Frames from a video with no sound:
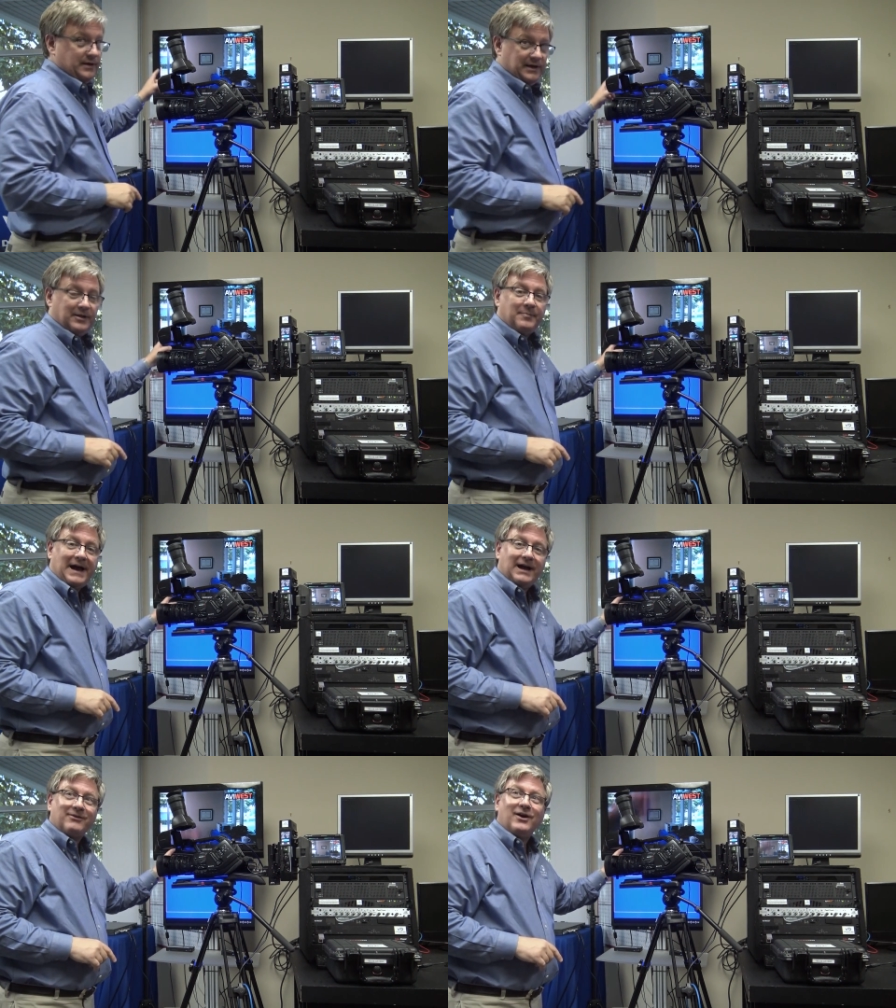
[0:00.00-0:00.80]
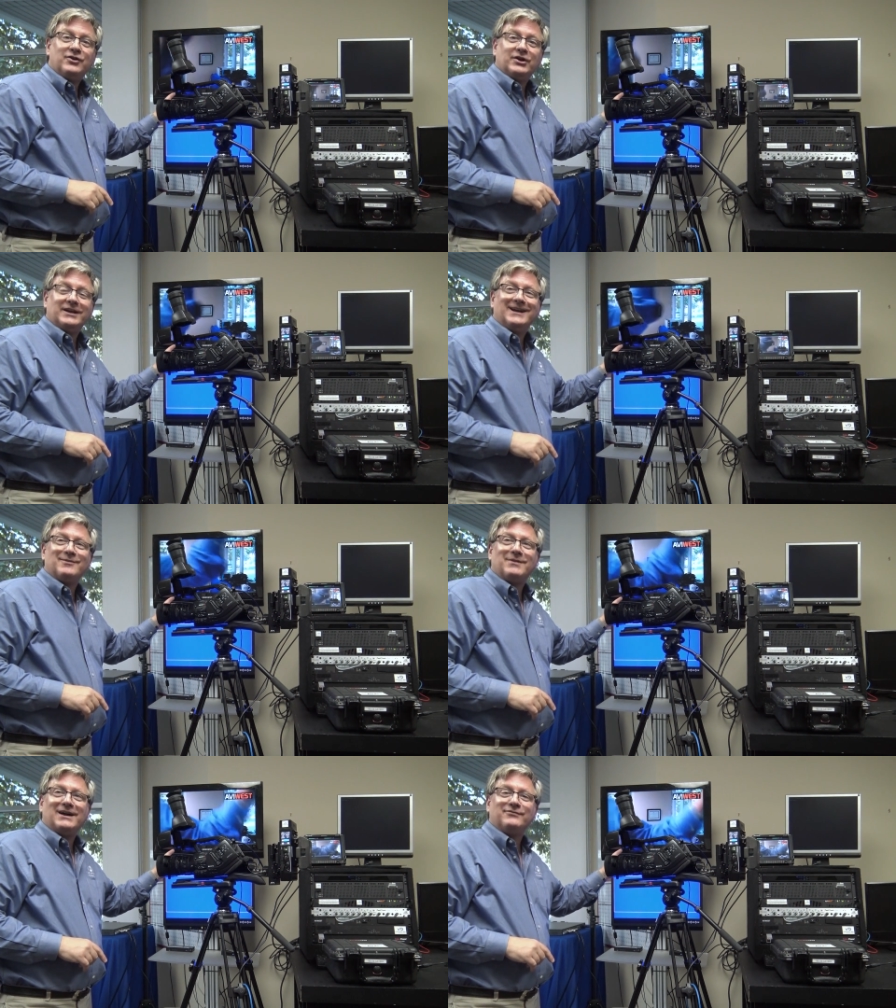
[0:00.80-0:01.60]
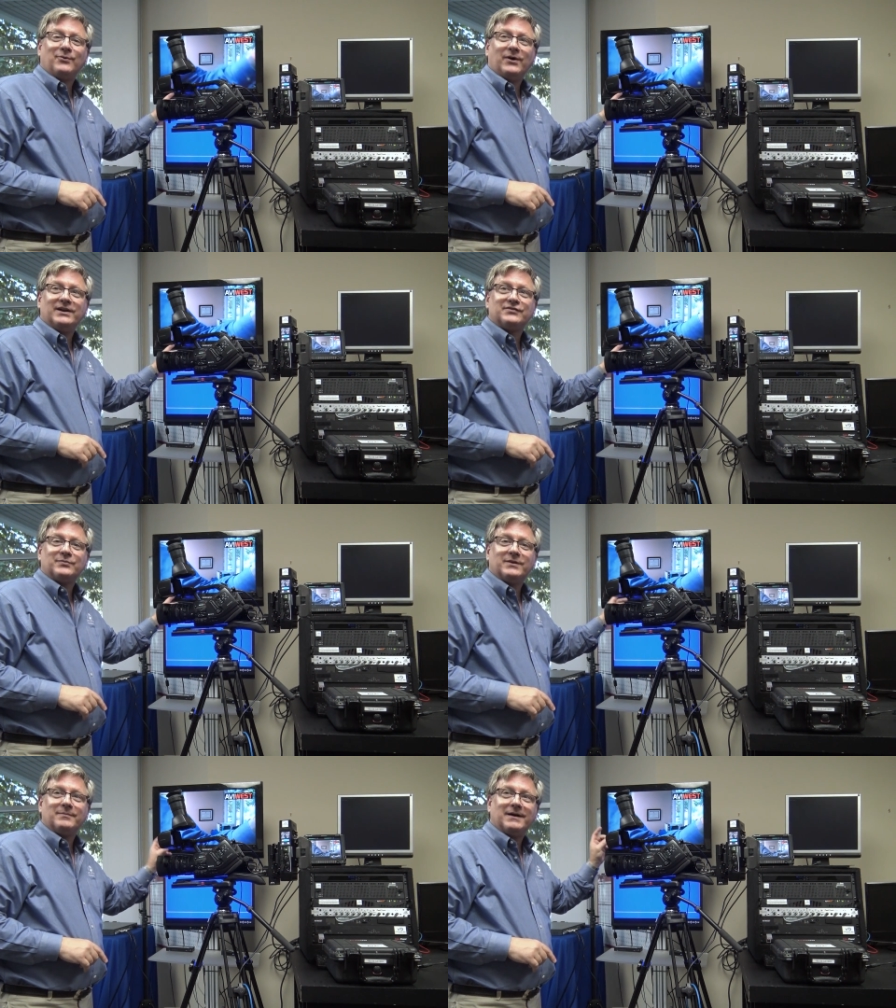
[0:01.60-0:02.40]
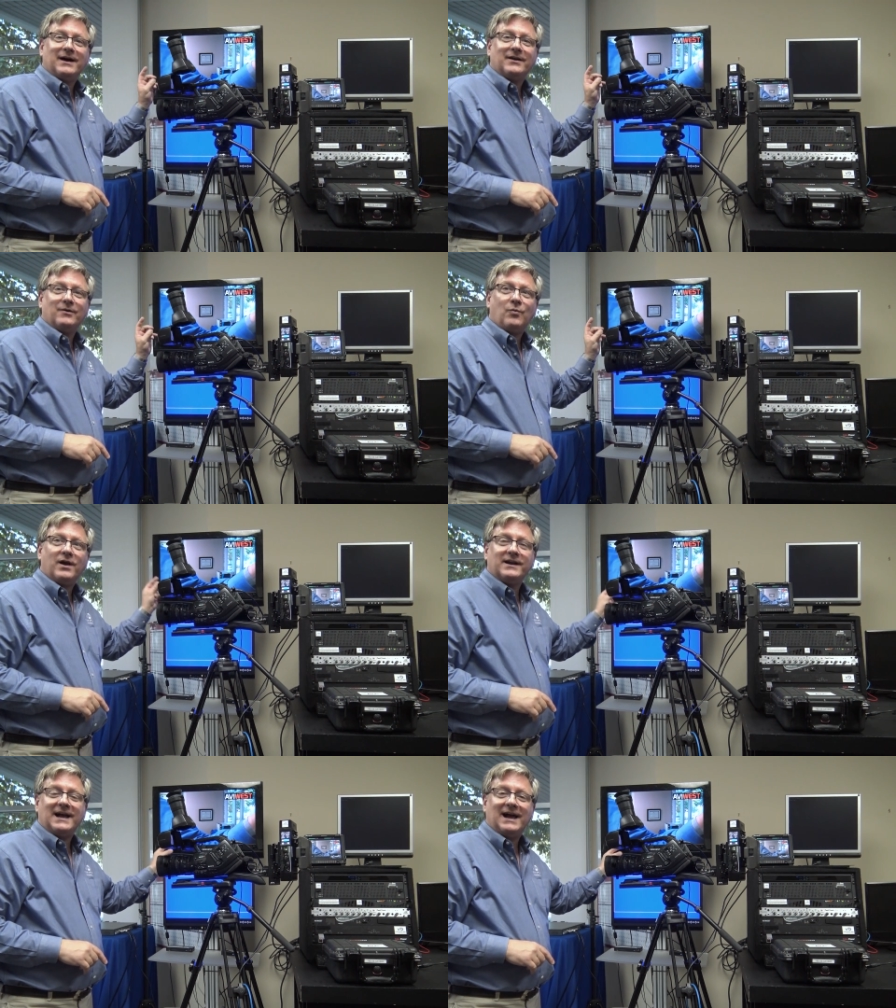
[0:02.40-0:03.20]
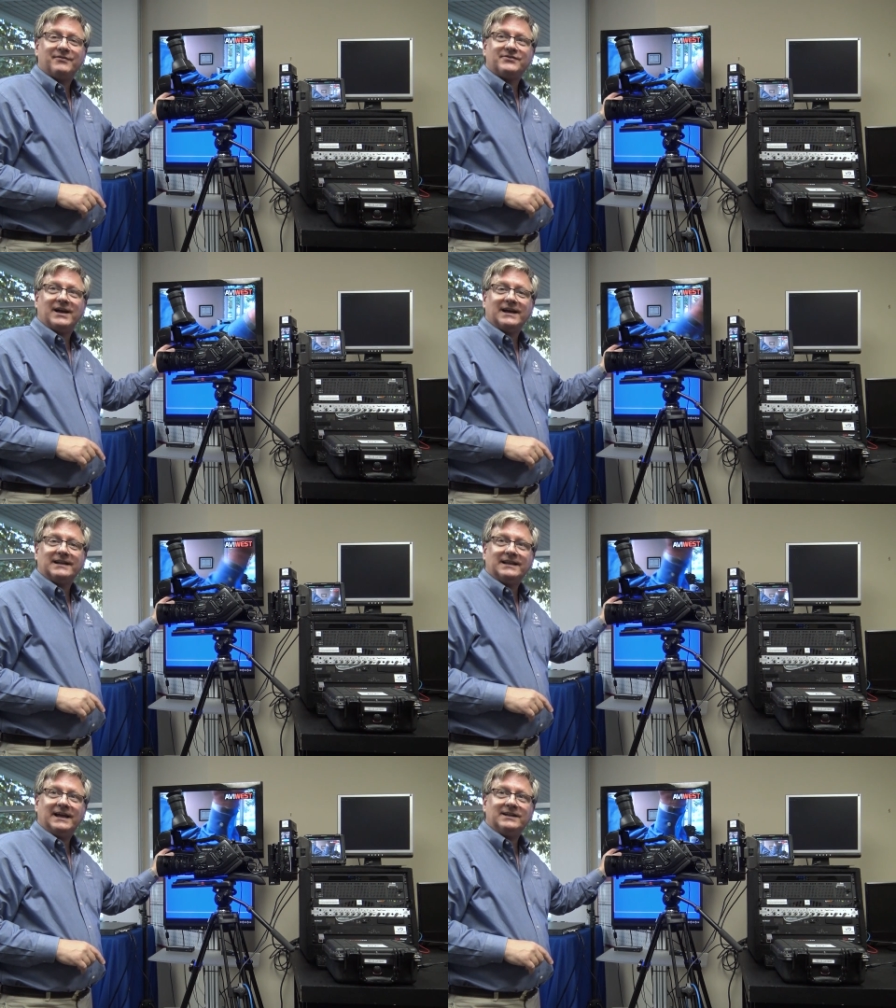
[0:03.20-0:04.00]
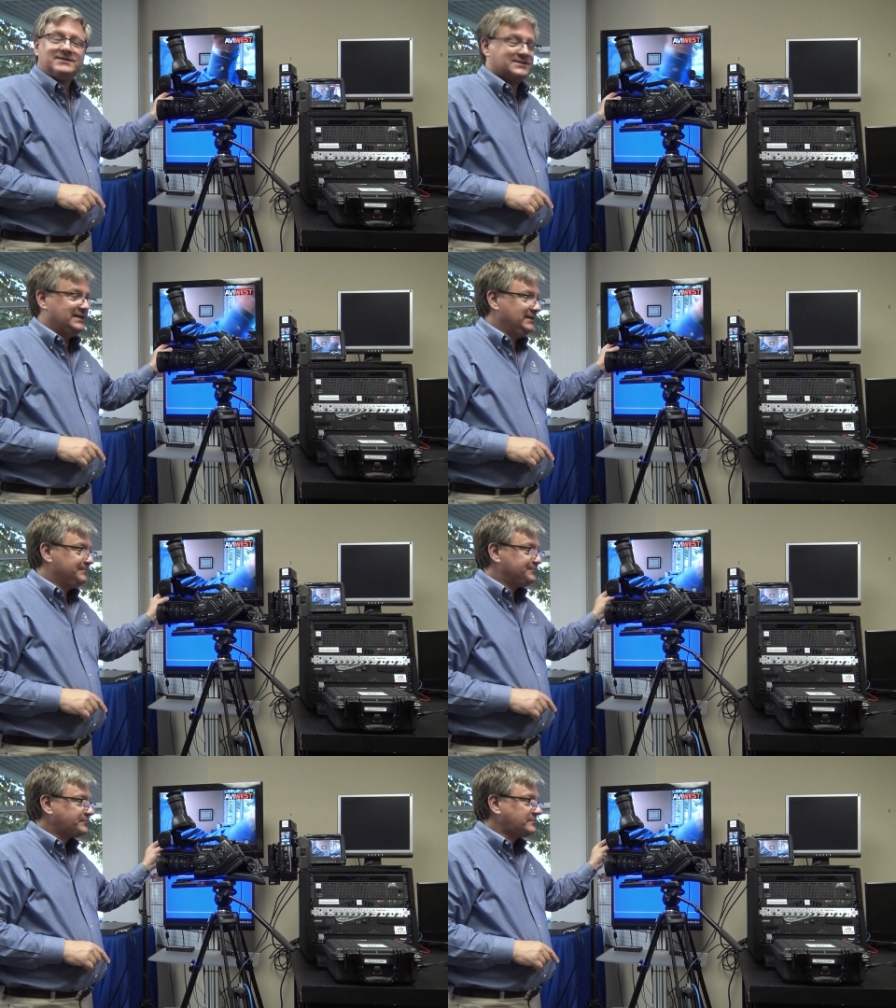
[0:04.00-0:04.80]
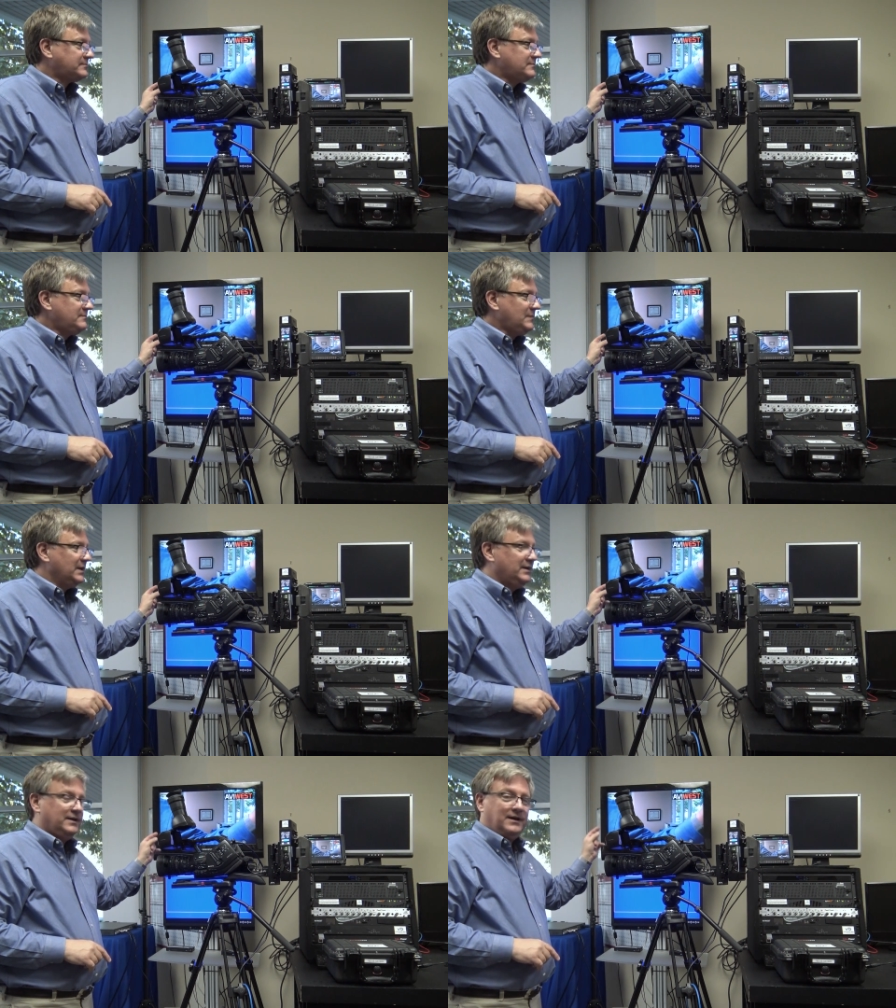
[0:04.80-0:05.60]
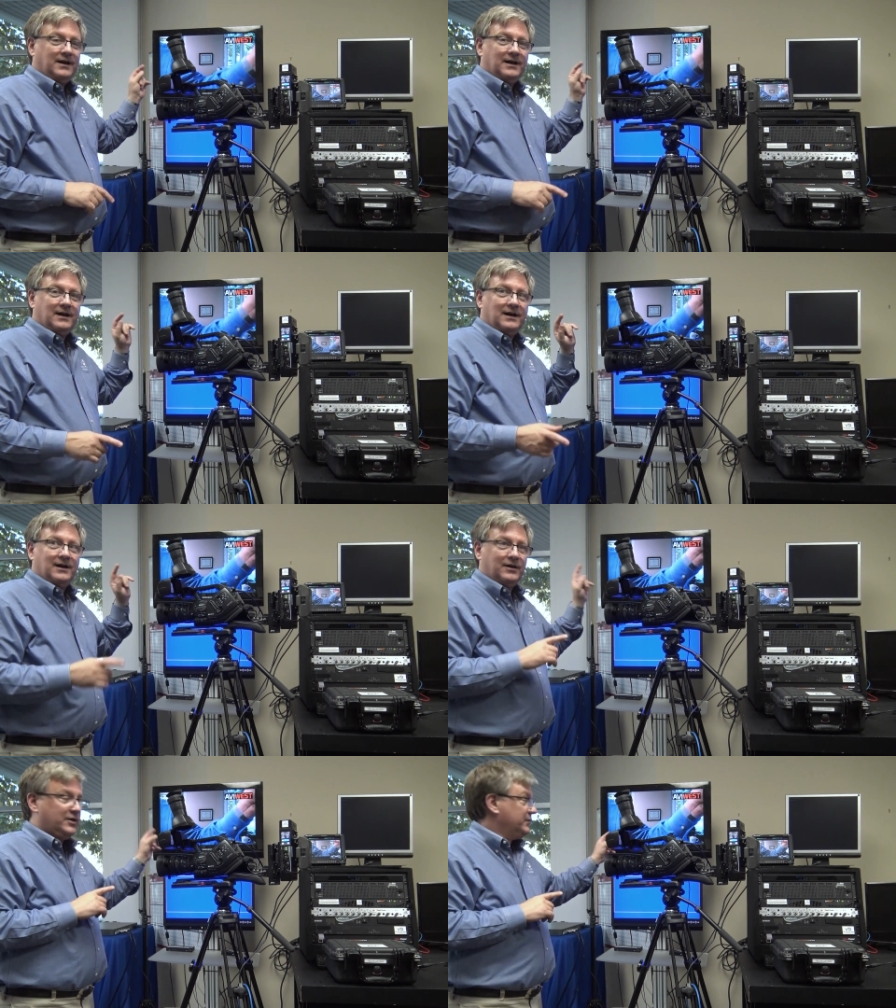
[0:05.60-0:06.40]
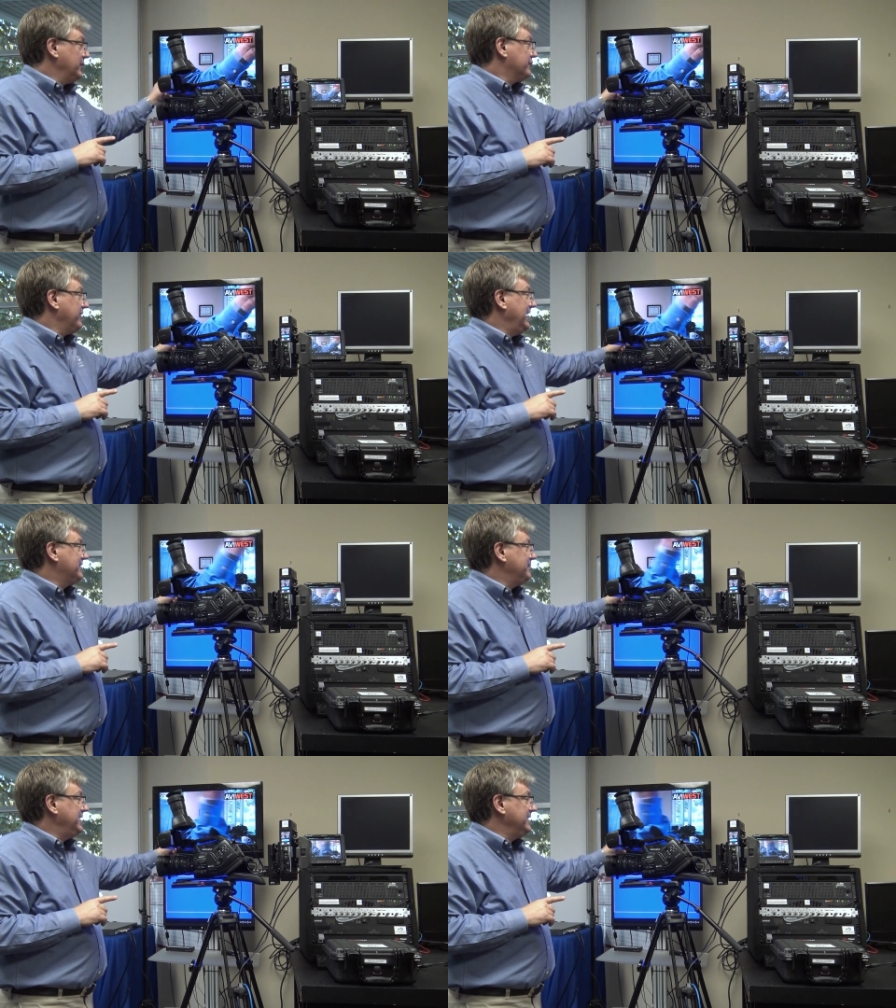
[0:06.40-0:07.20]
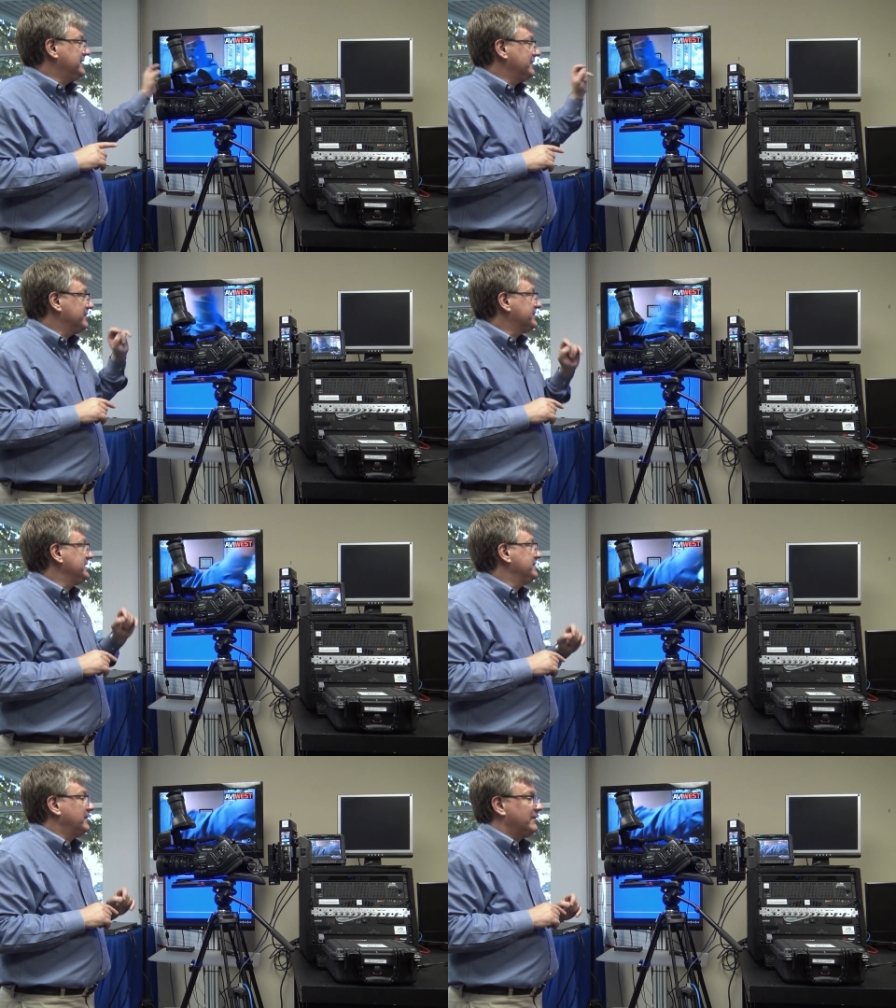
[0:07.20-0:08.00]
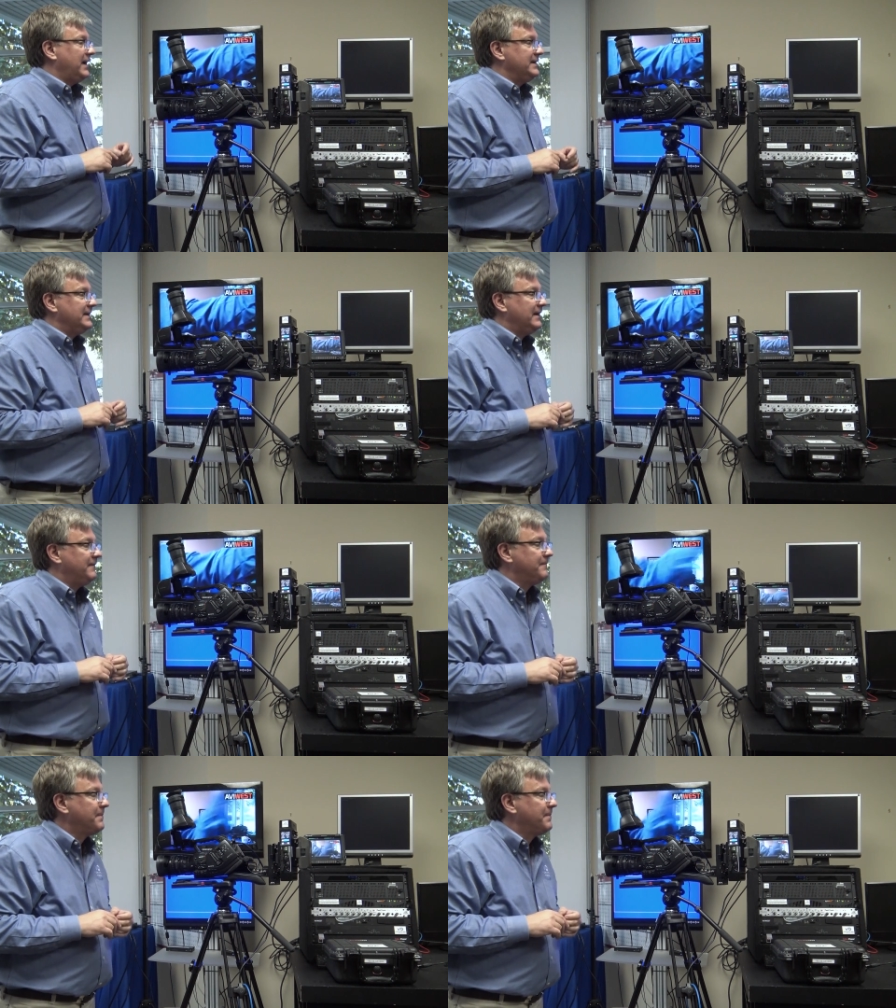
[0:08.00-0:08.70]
In the background, you can hear my voice with about a one and a half second latency because uh, we're transmitting to the receiver right now.